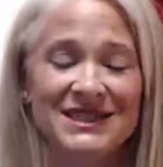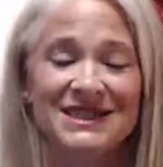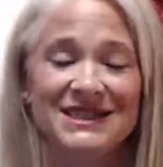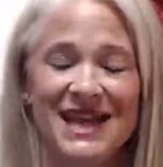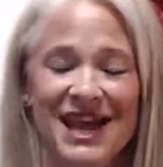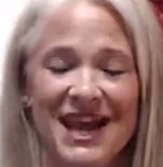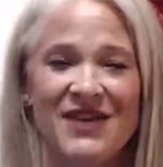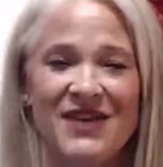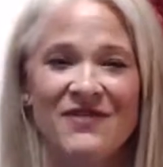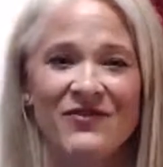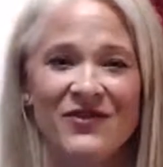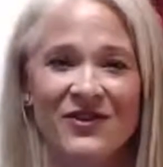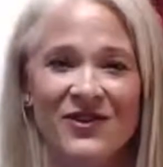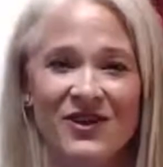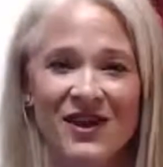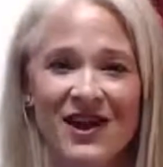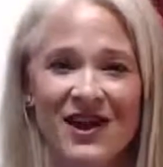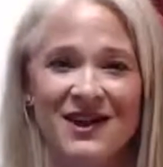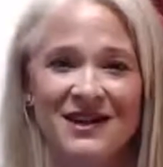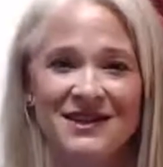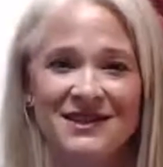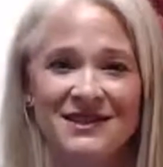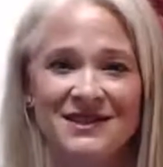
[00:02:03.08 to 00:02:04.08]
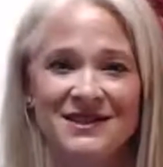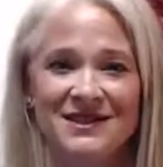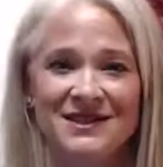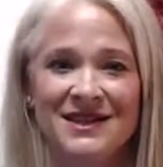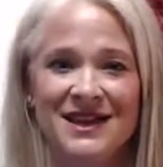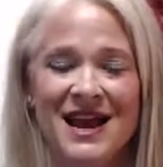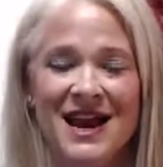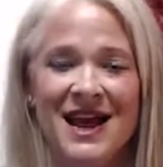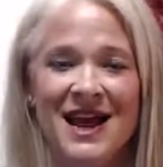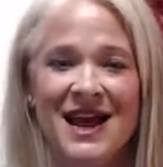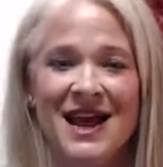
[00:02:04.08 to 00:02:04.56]
came for
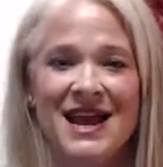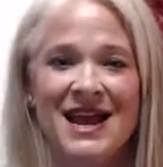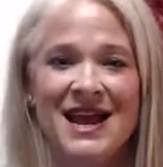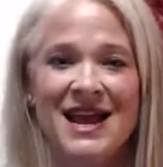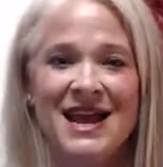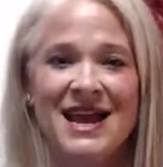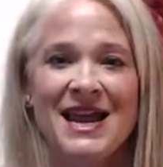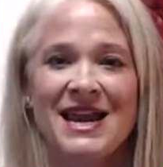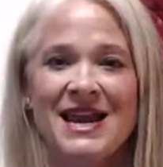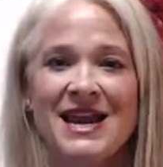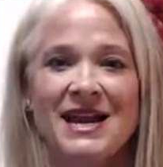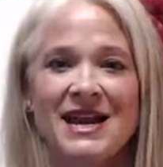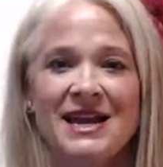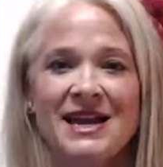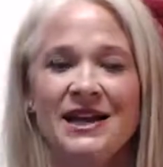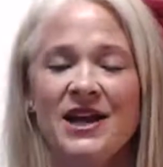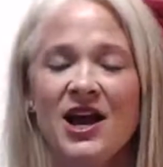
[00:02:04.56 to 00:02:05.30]
us, He didn't